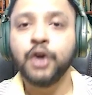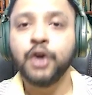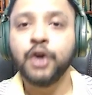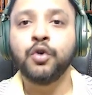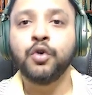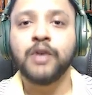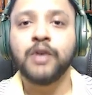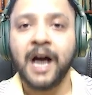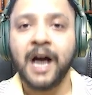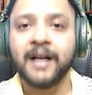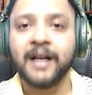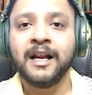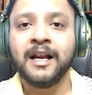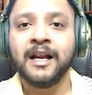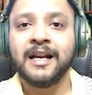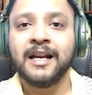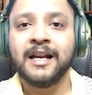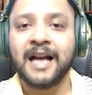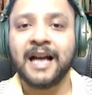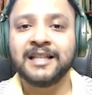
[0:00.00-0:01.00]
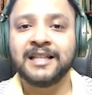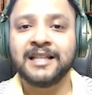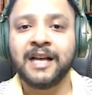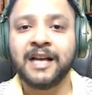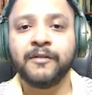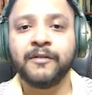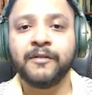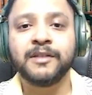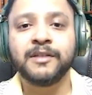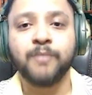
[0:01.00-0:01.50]
to run large
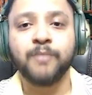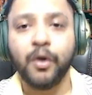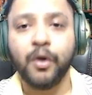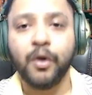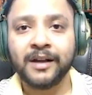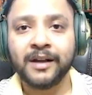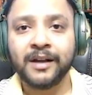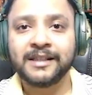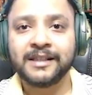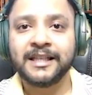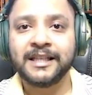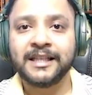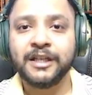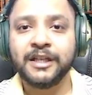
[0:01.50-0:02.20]
language models